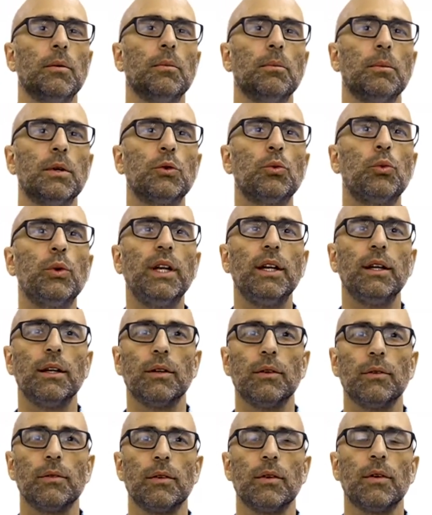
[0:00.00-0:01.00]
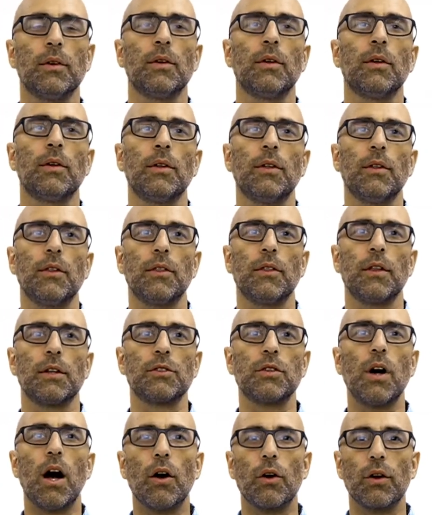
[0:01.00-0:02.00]
between the
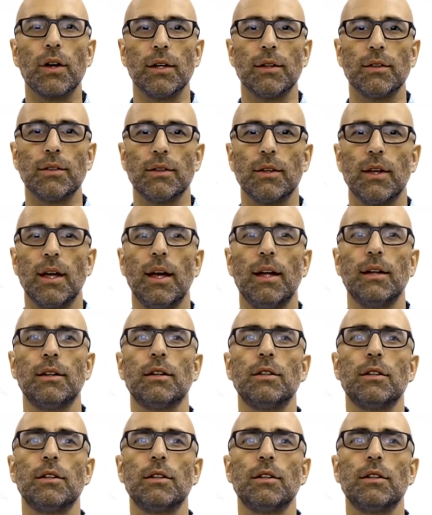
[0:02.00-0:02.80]
target and the